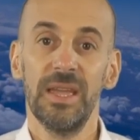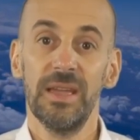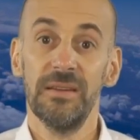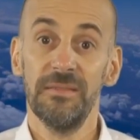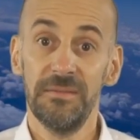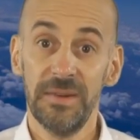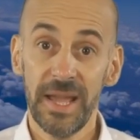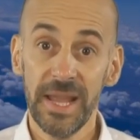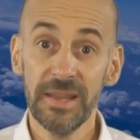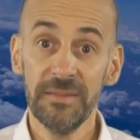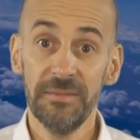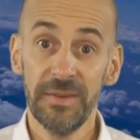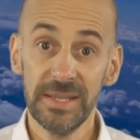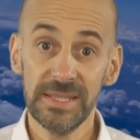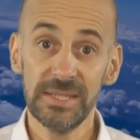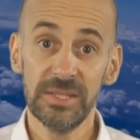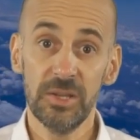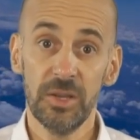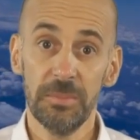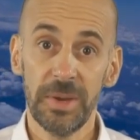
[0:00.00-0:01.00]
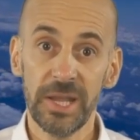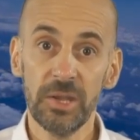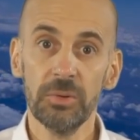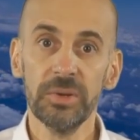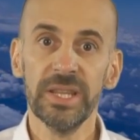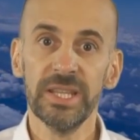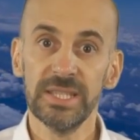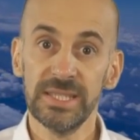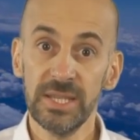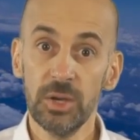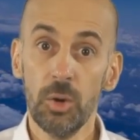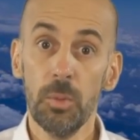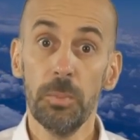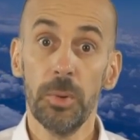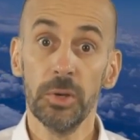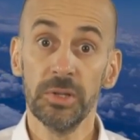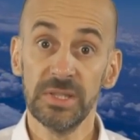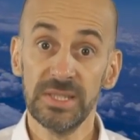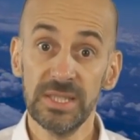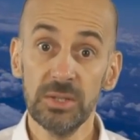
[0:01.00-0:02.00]
flying faster by only
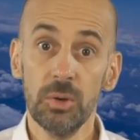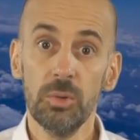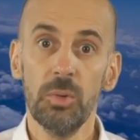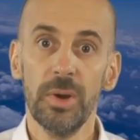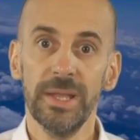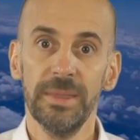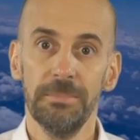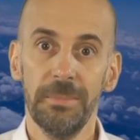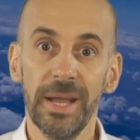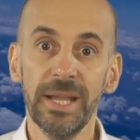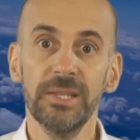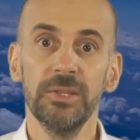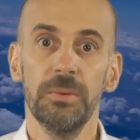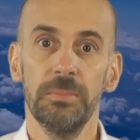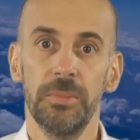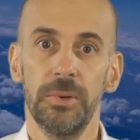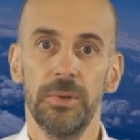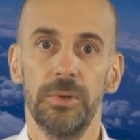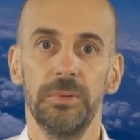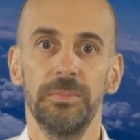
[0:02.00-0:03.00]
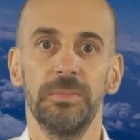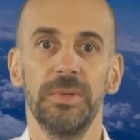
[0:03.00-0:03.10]
0.01 Mach number